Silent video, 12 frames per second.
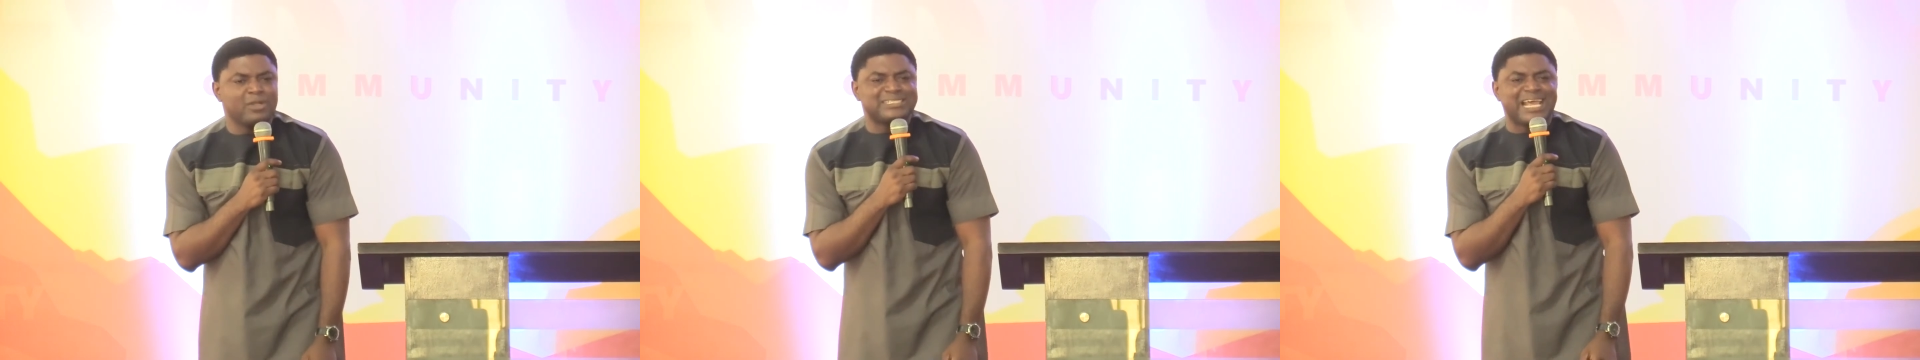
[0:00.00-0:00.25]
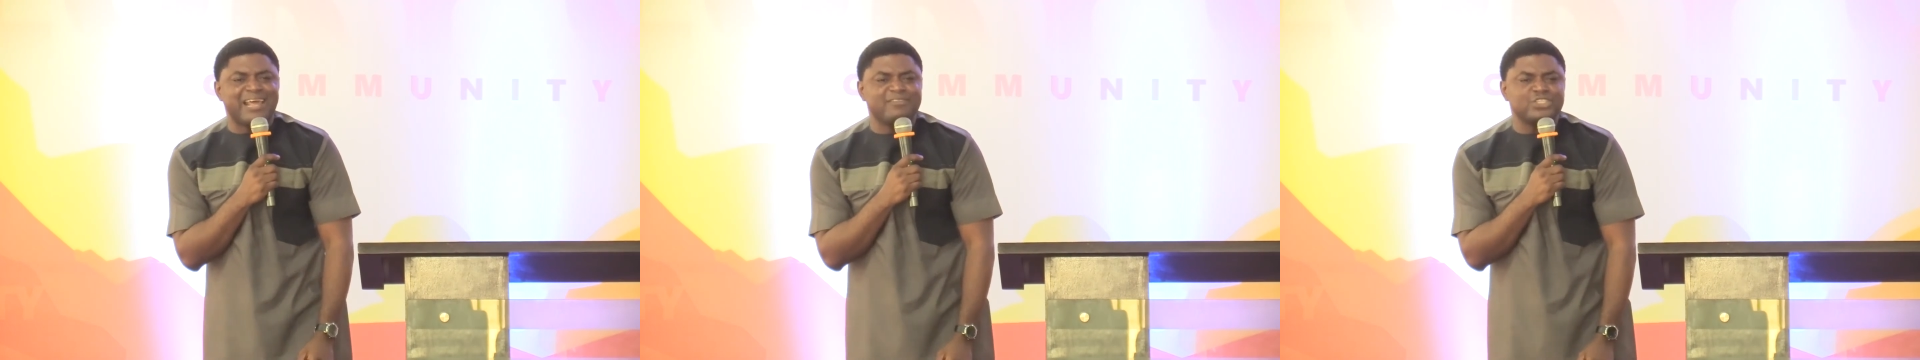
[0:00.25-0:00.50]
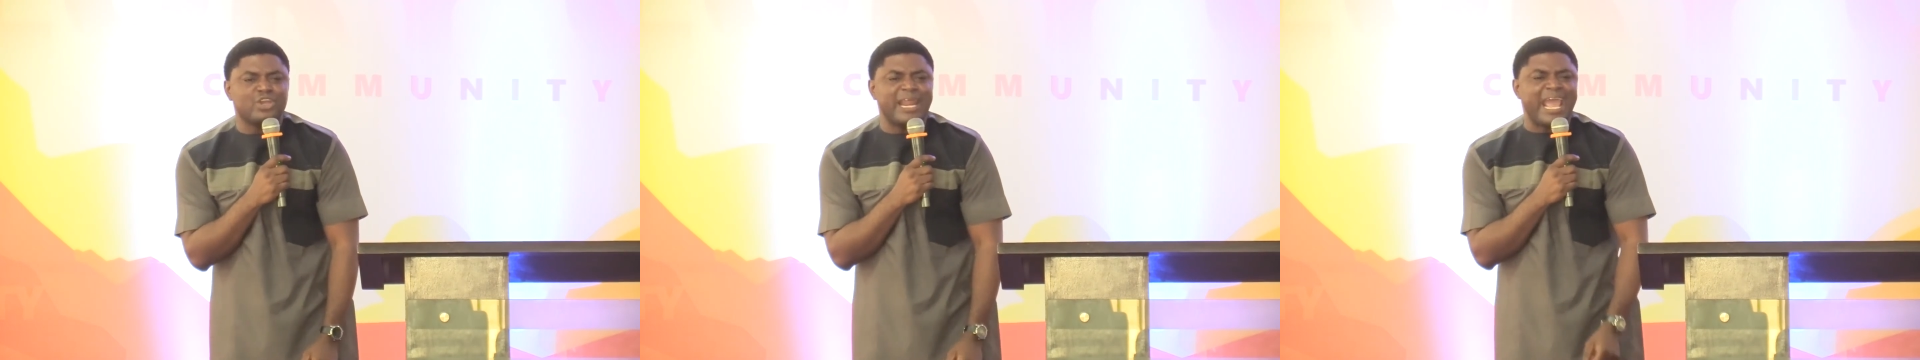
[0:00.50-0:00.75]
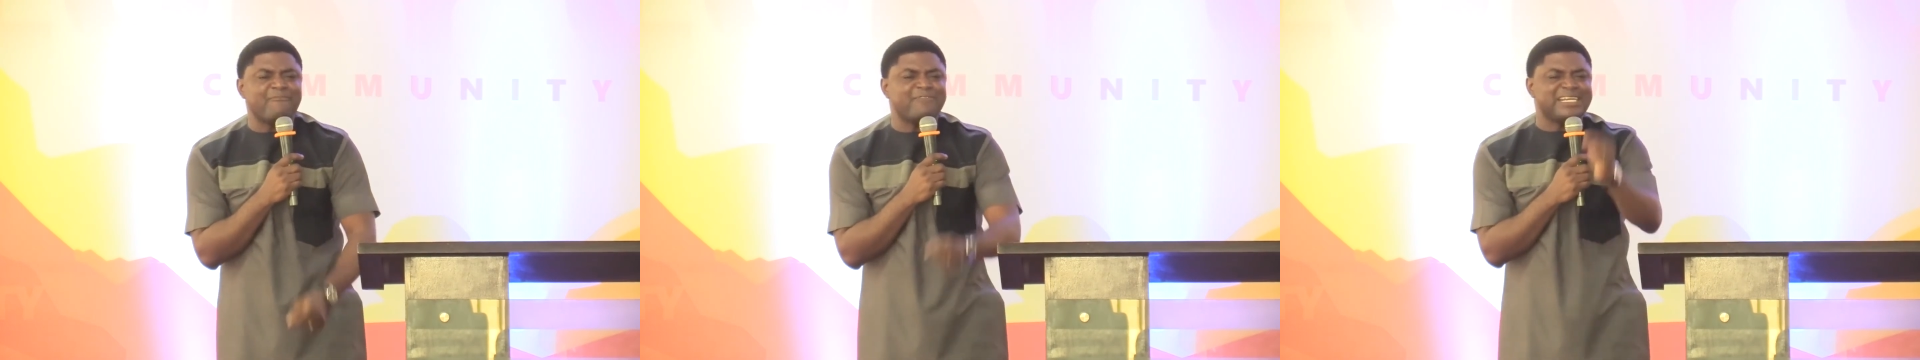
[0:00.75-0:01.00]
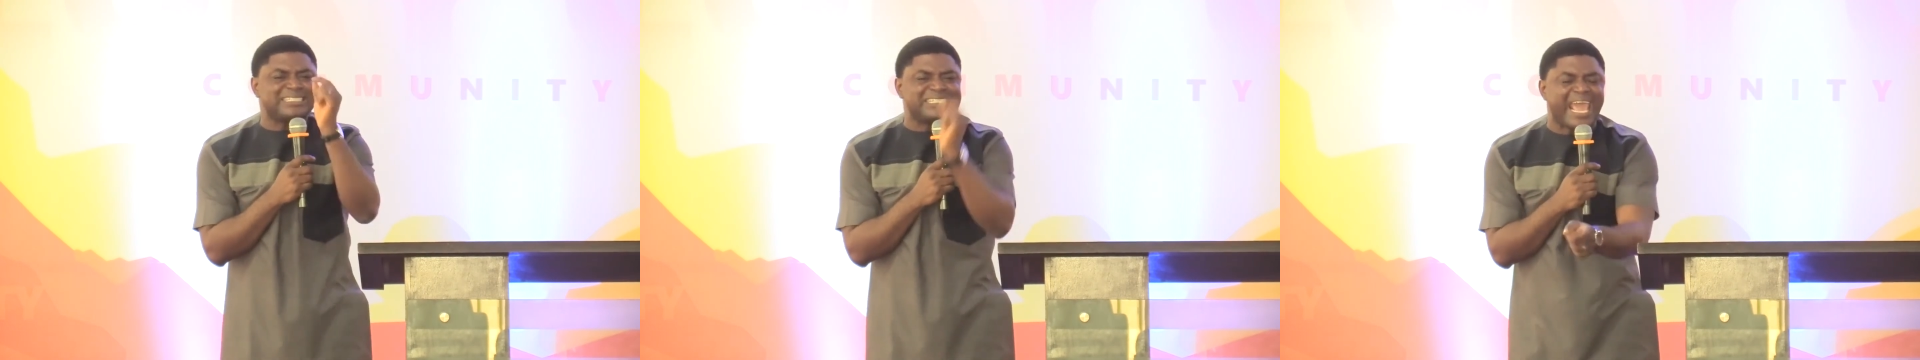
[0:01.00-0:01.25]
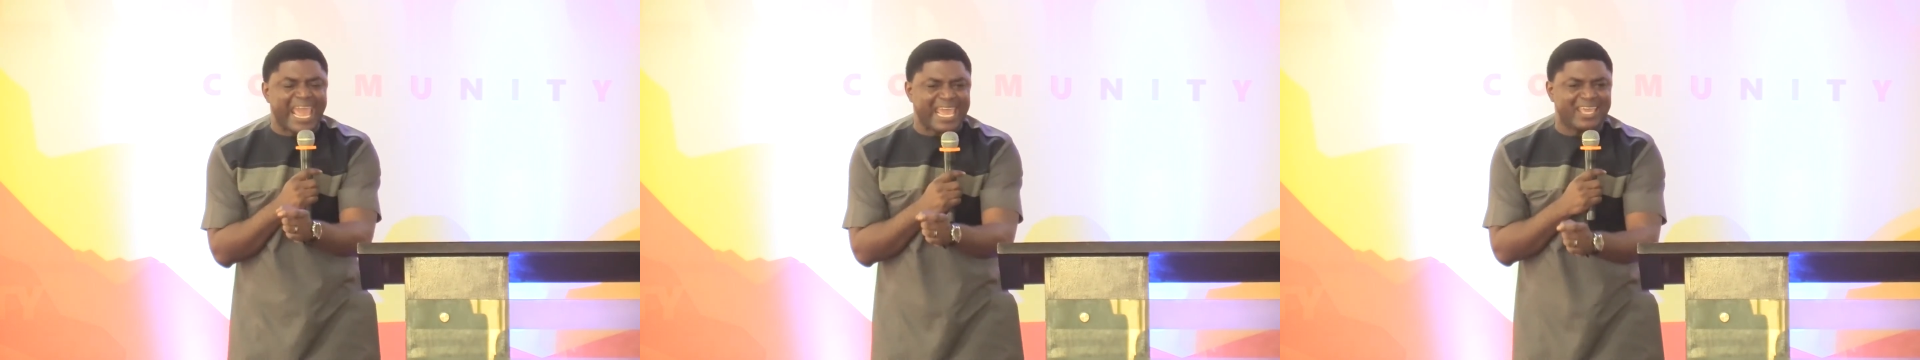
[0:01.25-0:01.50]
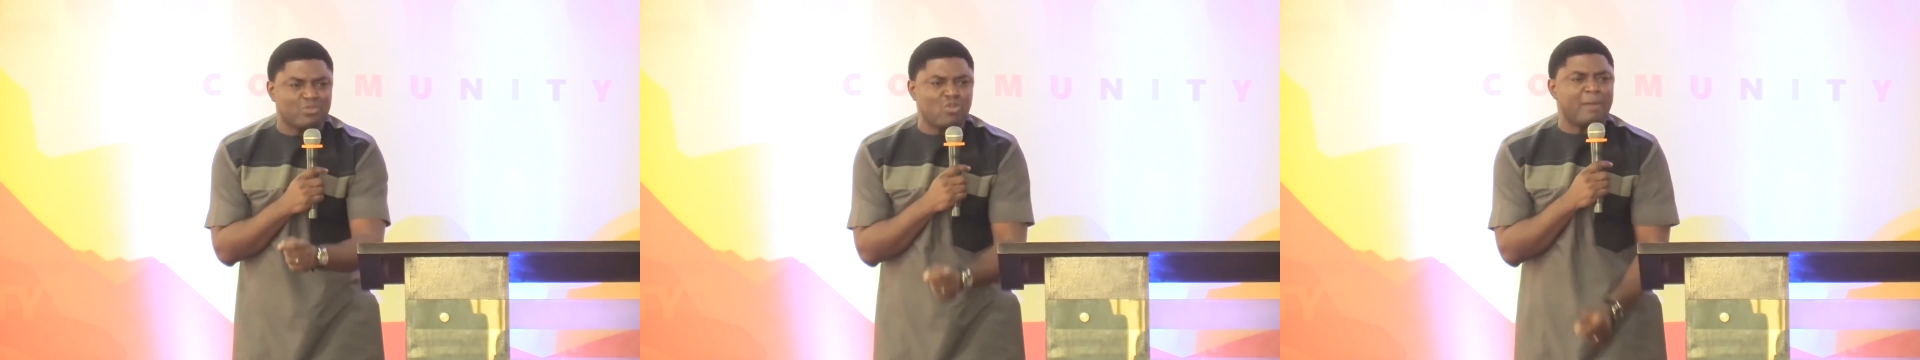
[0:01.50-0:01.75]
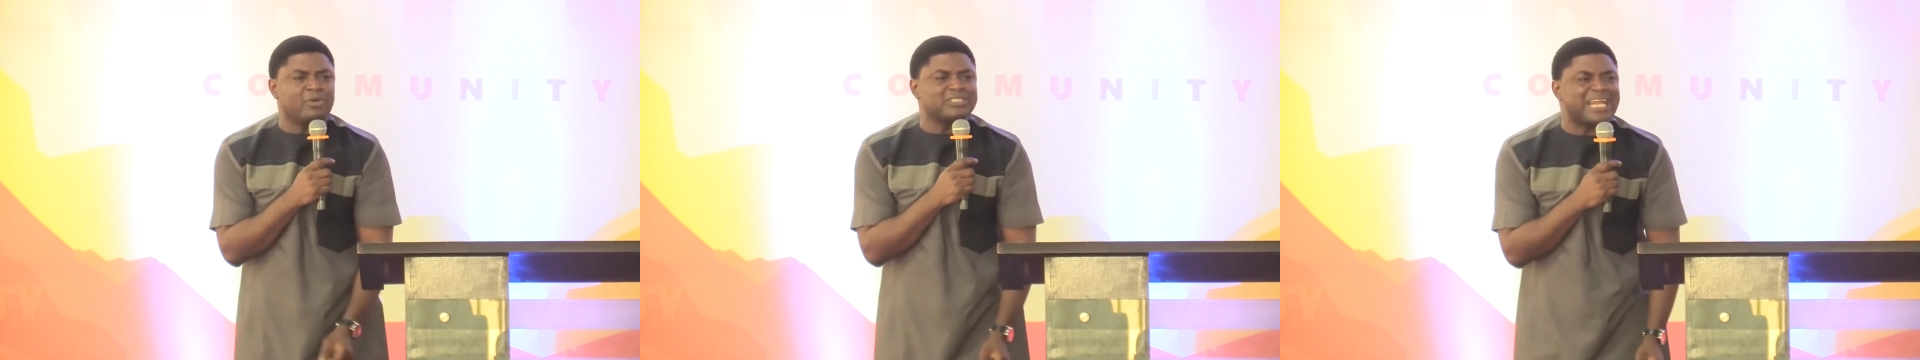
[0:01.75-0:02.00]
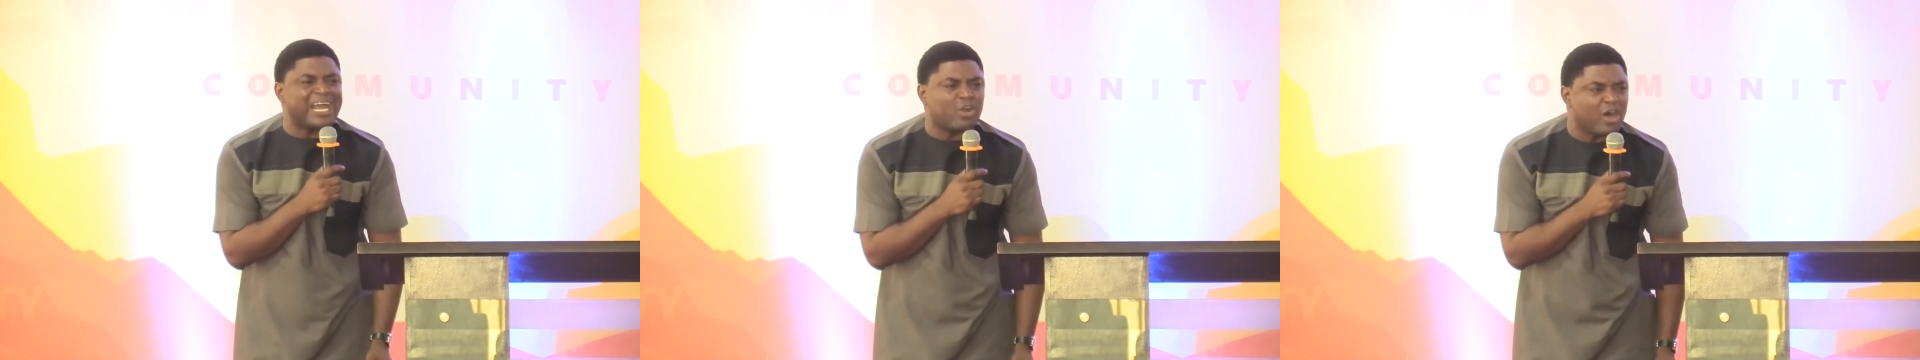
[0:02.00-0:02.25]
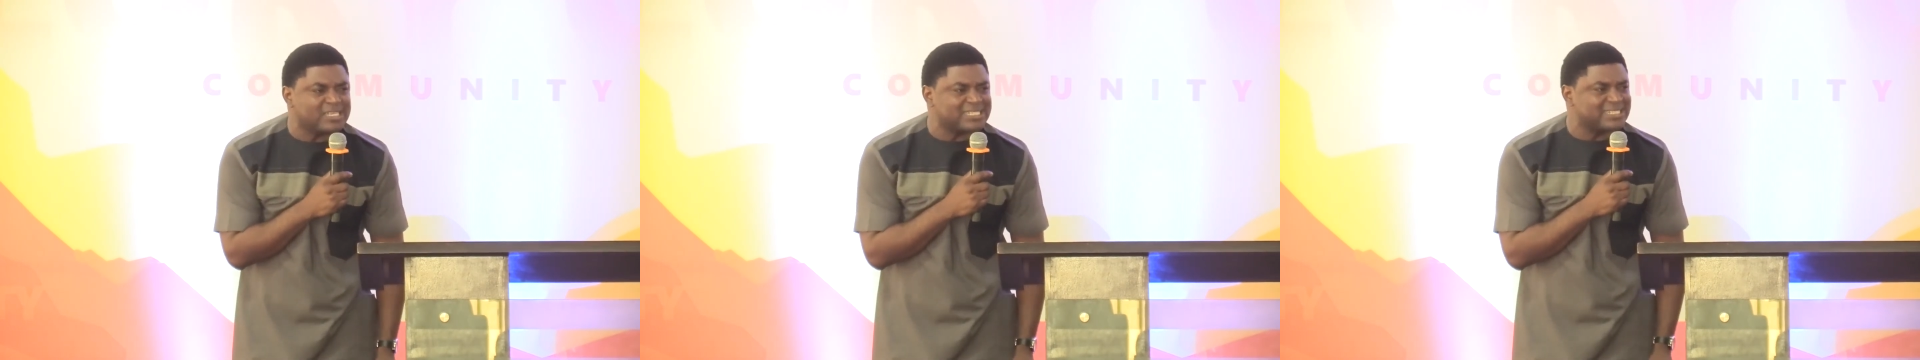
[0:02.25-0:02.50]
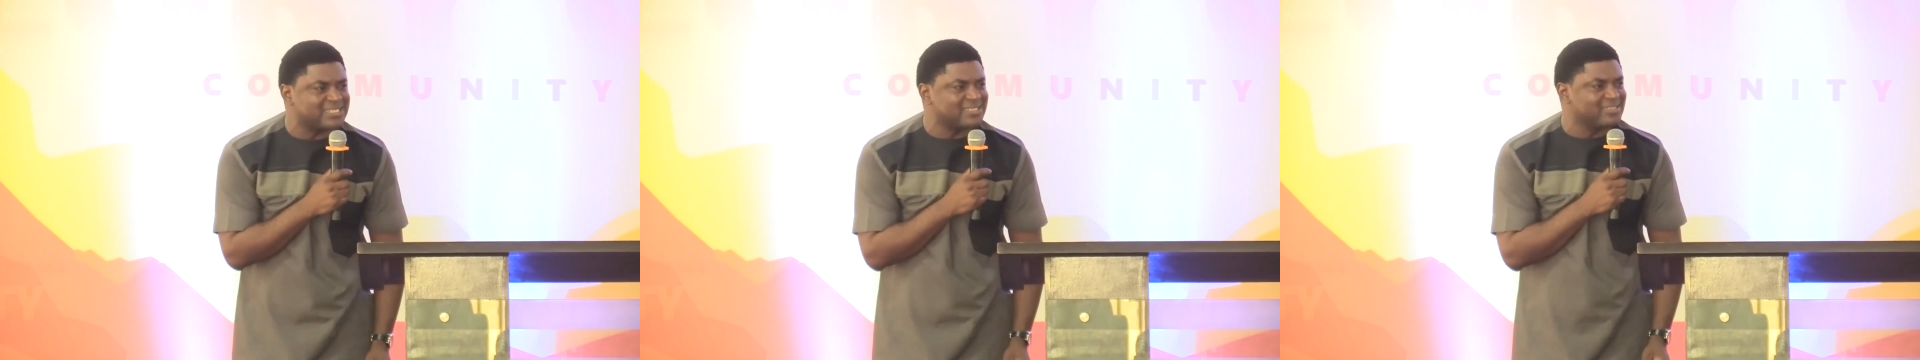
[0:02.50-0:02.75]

I'm on television every day. You know how much that costs?